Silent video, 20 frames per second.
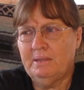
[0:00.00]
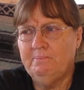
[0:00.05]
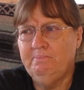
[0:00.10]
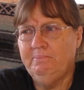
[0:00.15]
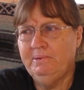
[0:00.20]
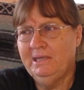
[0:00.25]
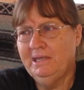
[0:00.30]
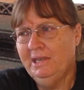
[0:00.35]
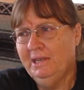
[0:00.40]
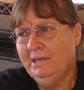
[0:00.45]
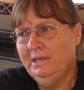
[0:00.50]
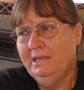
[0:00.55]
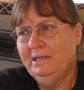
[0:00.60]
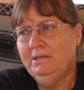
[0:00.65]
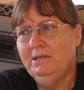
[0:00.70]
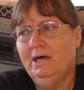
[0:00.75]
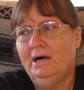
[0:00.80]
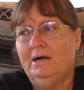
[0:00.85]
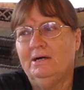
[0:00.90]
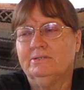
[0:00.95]
Ben
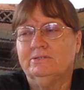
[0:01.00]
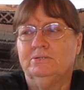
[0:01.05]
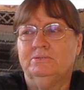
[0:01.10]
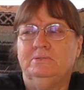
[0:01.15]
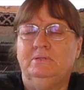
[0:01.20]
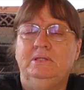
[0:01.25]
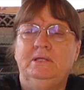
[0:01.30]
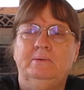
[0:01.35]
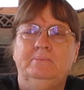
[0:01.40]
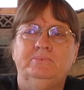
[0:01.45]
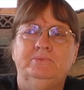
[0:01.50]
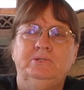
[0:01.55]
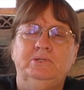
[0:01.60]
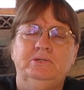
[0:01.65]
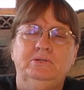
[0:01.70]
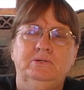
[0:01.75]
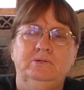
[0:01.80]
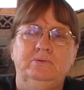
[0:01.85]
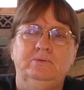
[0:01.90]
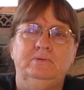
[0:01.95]
knocked them
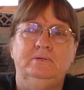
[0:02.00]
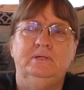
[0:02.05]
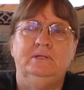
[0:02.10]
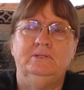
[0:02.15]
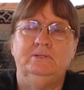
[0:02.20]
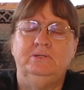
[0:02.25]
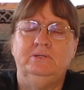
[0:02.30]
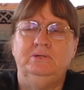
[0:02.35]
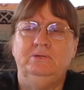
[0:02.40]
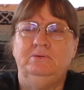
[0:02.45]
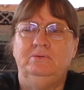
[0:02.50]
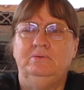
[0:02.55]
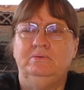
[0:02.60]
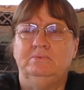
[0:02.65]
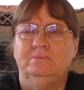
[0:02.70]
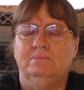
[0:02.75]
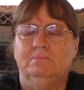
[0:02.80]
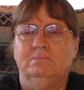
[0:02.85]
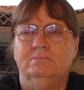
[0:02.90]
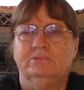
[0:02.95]
two into
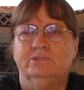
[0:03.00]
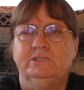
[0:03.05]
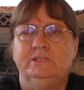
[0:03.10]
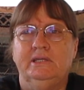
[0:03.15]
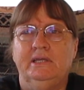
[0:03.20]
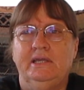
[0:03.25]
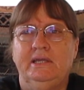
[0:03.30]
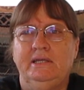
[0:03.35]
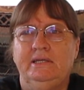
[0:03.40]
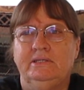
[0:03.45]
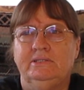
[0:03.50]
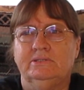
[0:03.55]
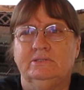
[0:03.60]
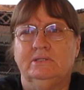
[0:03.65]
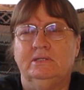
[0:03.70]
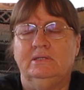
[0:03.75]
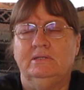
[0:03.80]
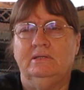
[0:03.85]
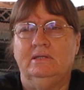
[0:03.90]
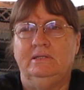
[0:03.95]

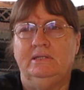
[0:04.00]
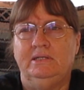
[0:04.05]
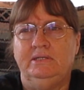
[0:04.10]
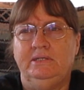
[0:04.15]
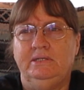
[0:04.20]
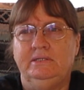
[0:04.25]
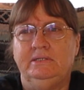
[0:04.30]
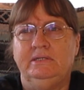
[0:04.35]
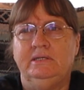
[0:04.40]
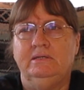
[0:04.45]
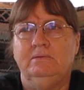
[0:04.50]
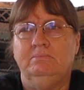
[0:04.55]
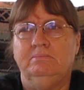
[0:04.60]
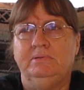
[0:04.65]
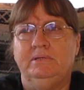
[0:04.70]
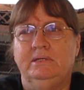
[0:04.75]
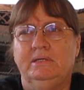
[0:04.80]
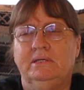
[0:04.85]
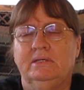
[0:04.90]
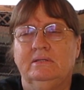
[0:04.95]
snakes, and they did get
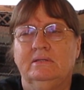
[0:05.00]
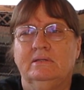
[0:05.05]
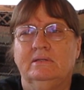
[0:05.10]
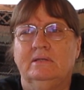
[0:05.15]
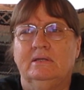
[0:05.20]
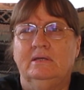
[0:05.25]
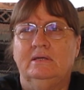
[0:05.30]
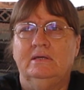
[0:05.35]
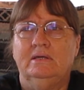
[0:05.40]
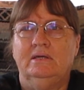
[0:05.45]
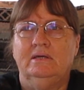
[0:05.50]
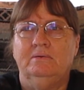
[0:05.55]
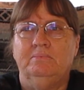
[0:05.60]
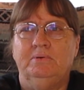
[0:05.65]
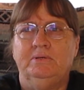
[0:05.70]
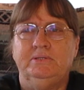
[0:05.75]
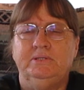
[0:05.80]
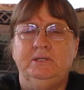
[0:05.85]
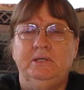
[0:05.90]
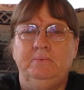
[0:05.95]
bit.
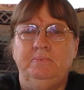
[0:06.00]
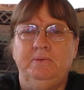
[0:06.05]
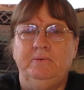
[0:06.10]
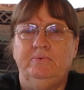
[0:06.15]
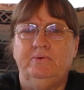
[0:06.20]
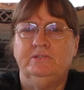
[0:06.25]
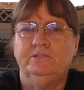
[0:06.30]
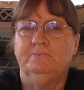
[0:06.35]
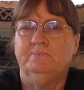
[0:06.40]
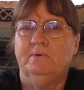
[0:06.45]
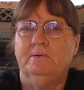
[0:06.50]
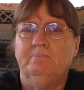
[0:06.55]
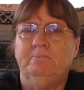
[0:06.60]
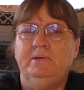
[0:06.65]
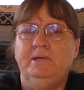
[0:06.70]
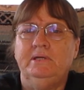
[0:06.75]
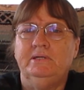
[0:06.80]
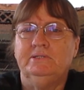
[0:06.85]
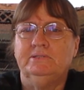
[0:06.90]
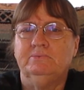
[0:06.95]
But Tippy was my
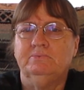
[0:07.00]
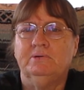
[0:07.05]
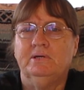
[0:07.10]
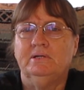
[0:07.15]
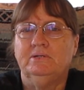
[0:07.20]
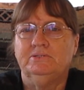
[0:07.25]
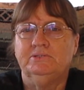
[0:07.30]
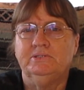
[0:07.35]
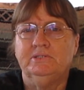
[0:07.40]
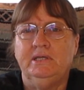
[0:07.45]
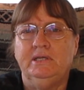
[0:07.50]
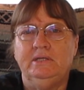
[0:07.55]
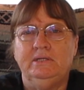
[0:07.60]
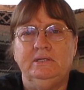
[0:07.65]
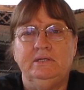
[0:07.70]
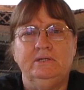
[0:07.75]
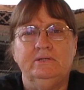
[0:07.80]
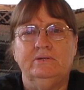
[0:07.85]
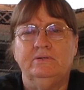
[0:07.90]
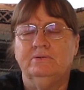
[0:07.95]
best rattlesnake
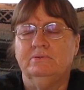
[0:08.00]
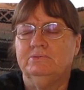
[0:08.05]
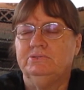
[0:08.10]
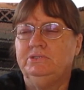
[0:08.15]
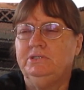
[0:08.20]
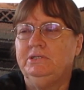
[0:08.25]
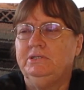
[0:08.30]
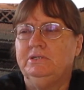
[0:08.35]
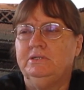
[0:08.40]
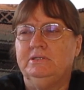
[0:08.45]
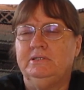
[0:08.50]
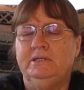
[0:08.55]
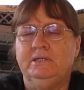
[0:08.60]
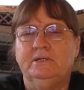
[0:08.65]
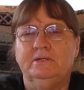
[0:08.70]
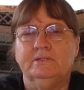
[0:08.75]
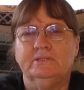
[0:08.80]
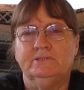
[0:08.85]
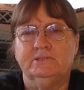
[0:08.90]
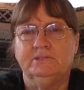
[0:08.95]
getter. She could
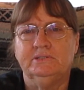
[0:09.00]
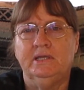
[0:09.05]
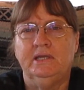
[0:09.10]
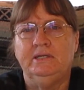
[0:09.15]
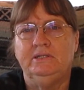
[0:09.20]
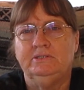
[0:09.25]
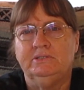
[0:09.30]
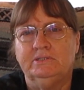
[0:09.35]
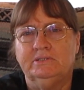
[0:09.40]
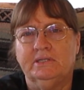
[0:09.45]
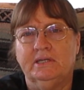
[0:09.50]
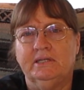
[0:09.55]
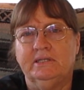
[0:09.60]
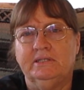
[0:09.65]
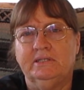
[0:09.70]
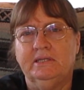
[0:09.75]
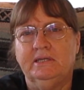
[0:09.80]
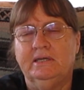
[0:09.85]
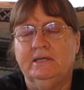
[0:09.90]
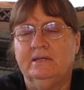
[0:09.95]
kill a snake just
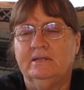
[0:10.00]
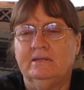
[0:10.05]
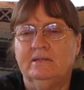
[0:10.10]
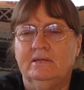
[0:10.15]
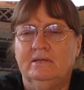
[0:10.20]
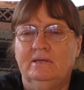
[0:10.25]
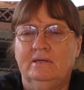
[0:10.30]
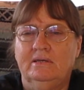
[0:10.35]
like that.